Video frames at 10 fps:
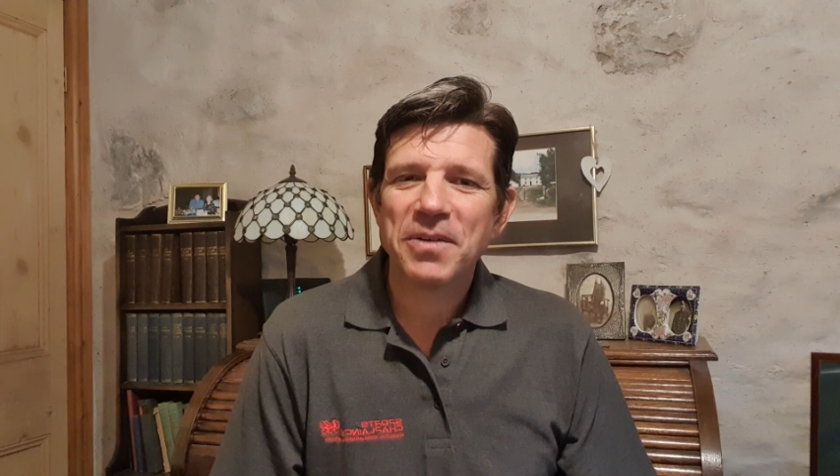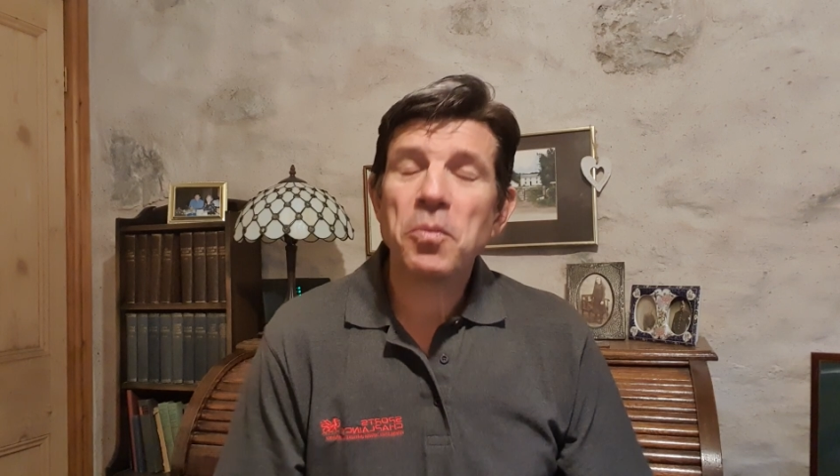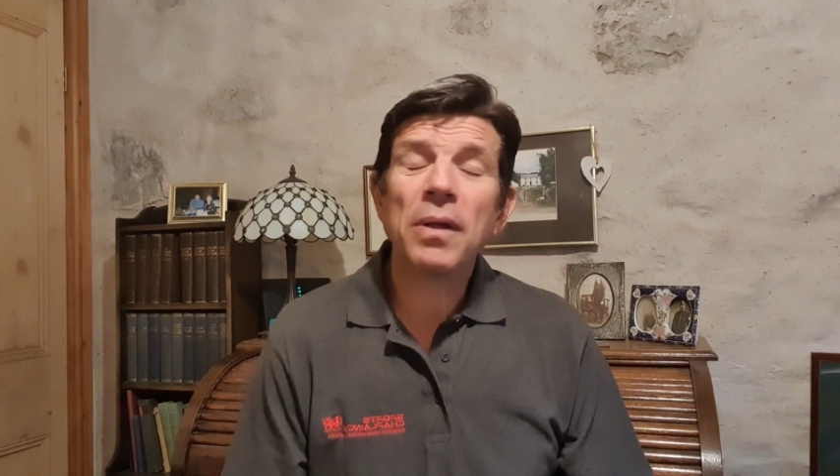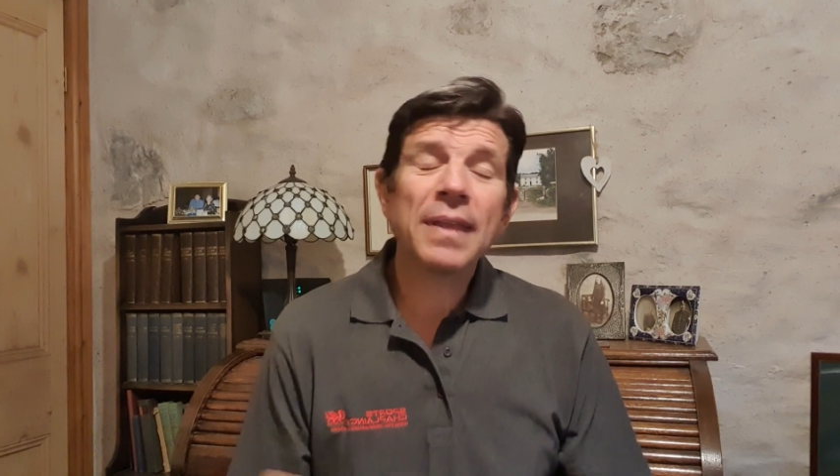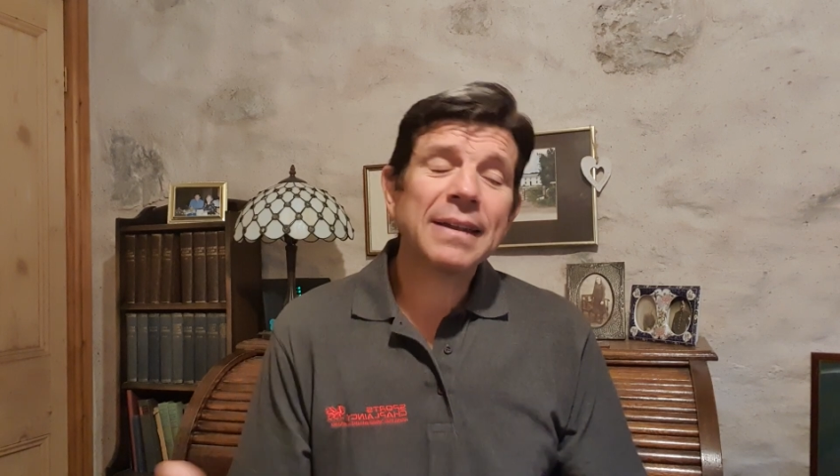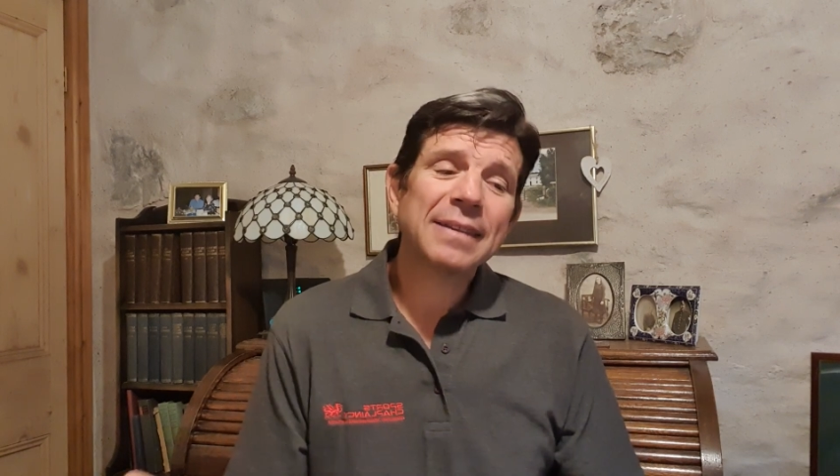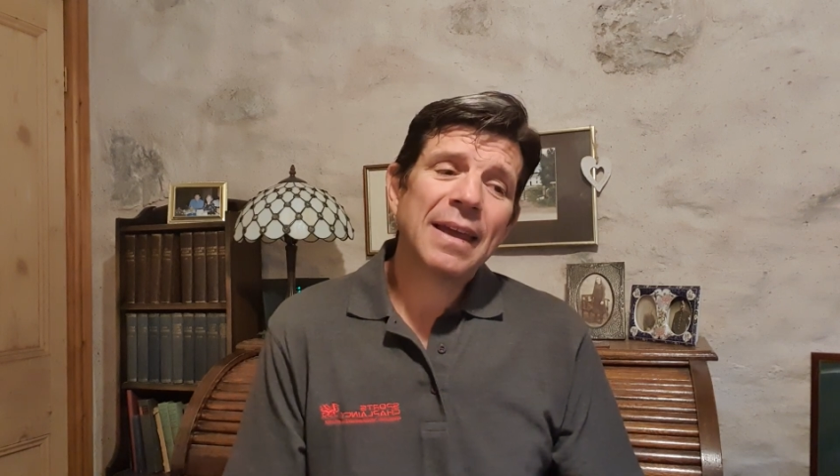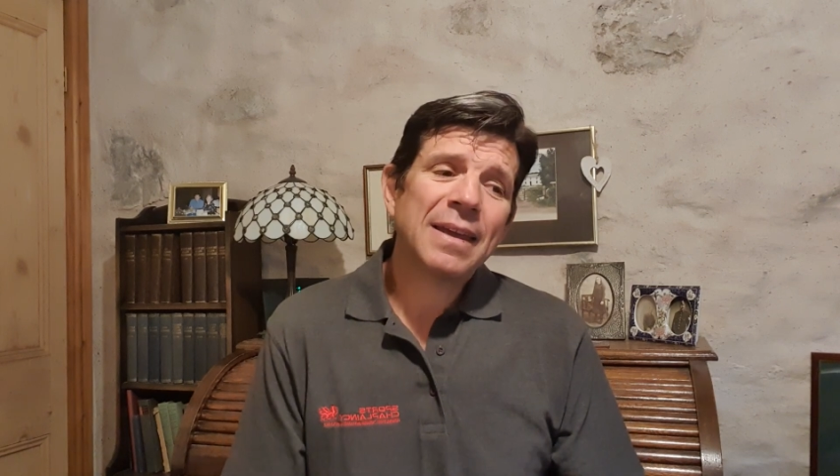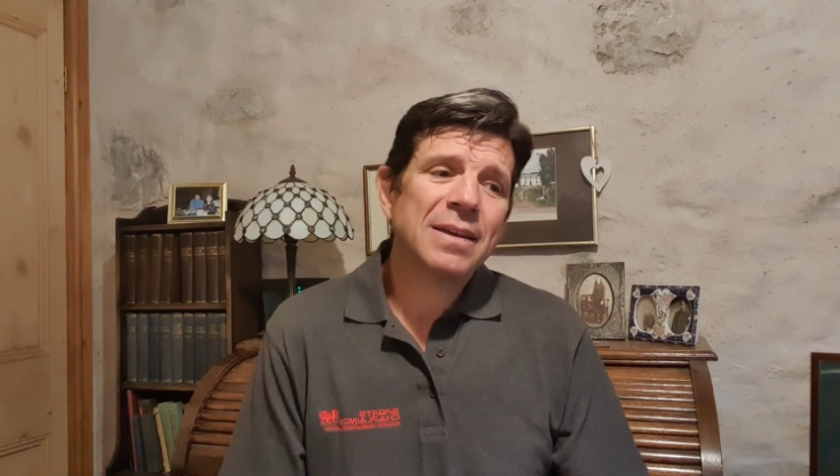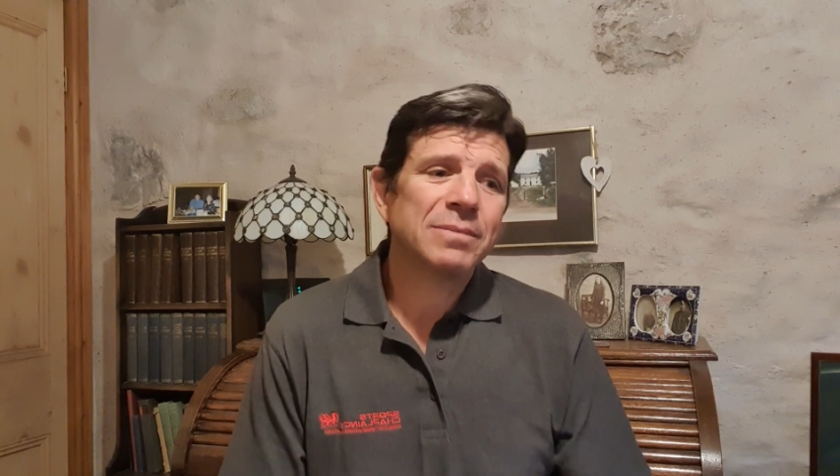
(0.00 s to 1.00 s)
Well, that
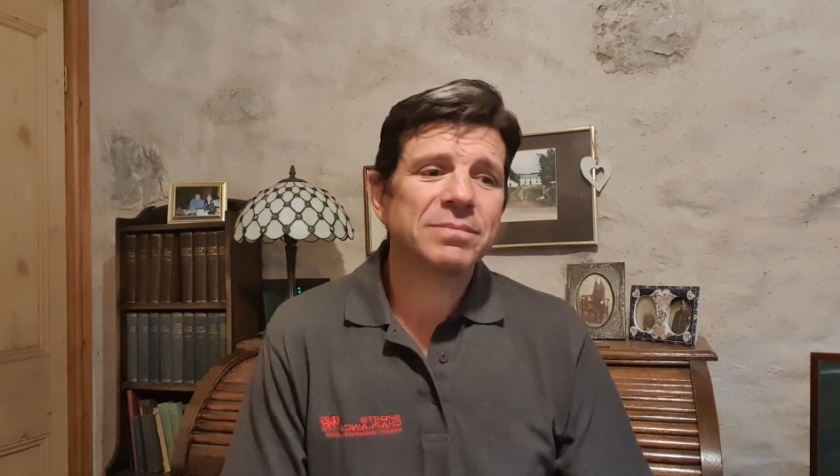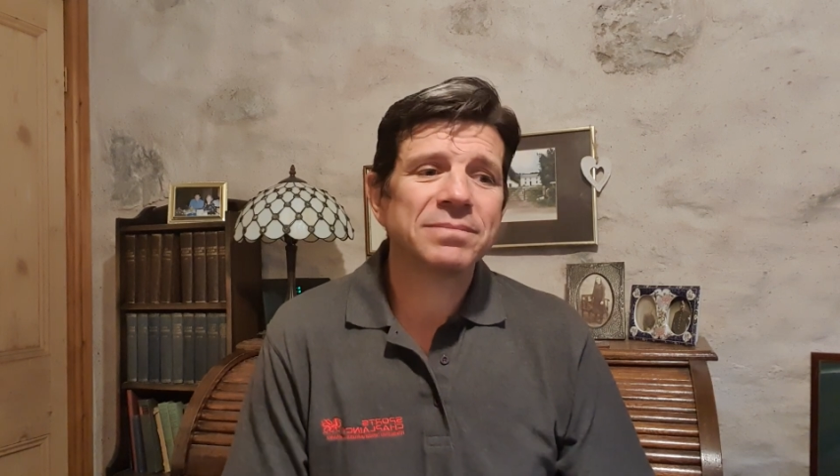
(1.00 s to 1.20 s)
day,